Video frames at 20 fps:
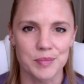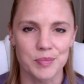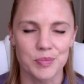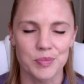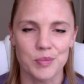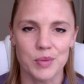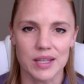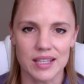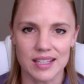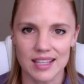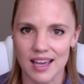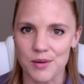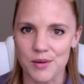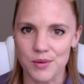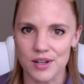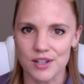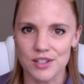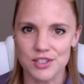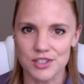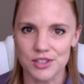But yeah, we
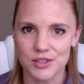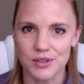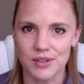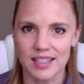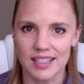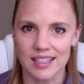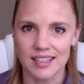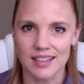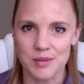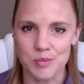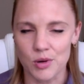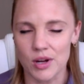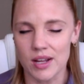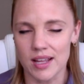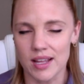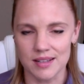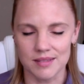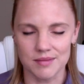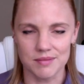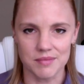are doing, Brent,
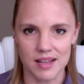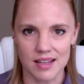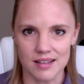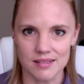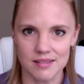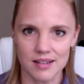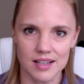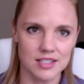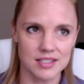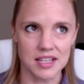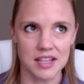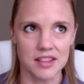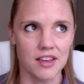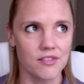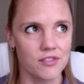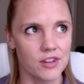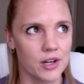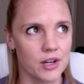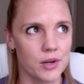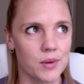and I said that
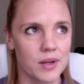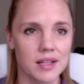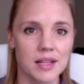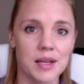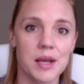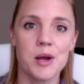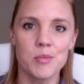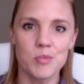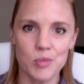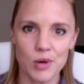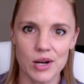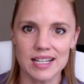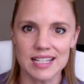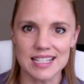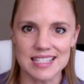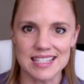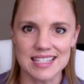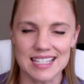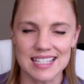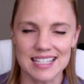very quickly, Brent is
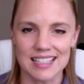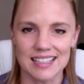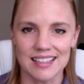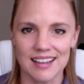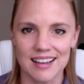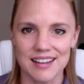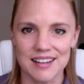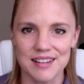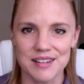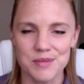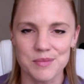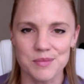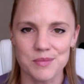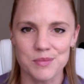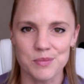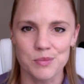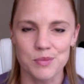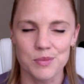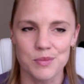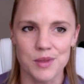the
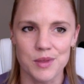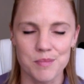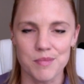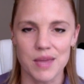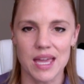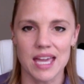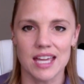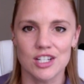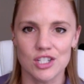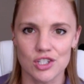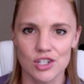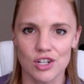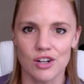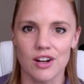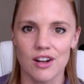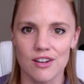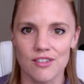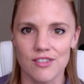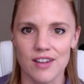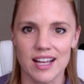manager
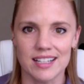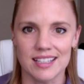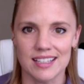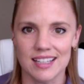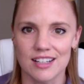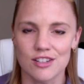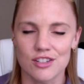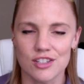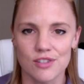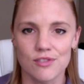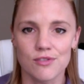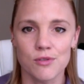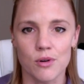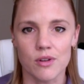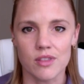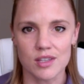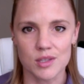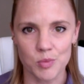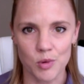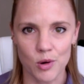of ID Energy for
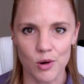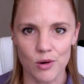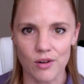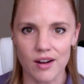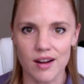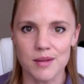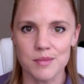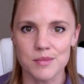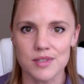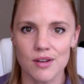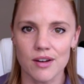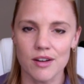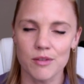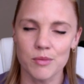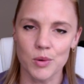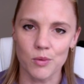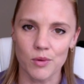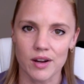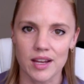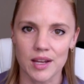this program. So I've been
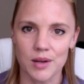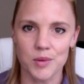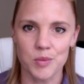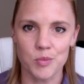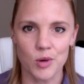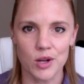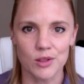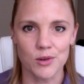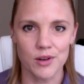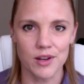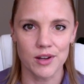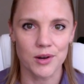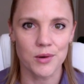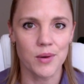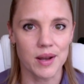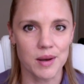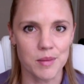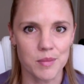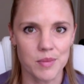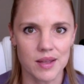working with Brent Loya
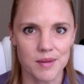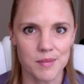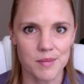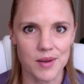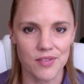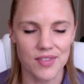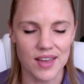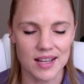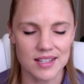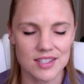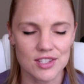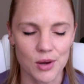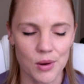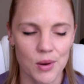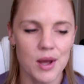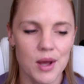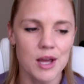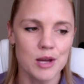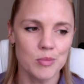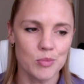quite a bit about that. So
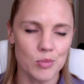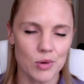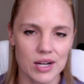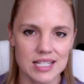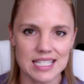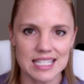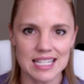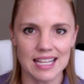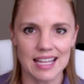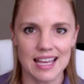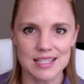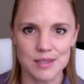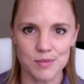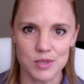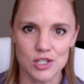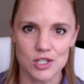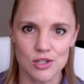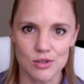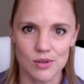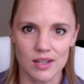Brent has been
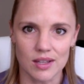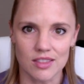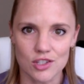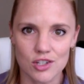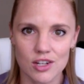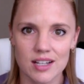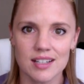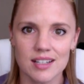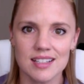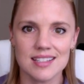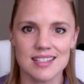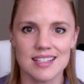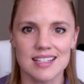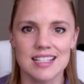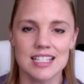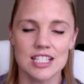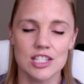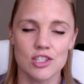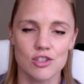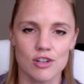doing the trainings and
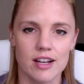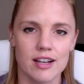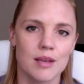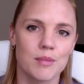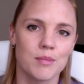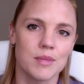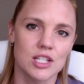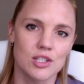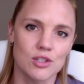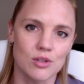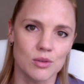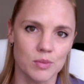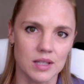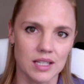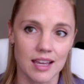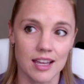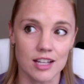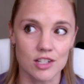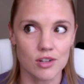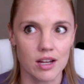he's training me to
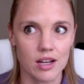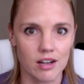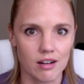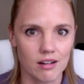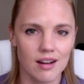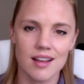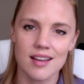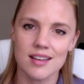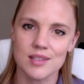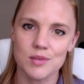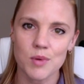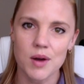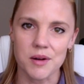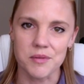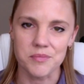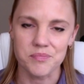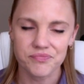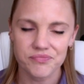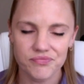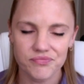be a trainer as well.
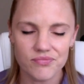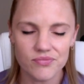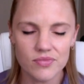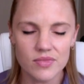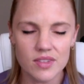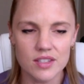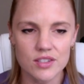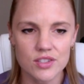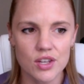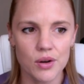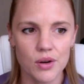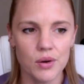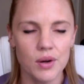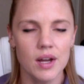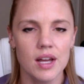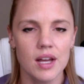So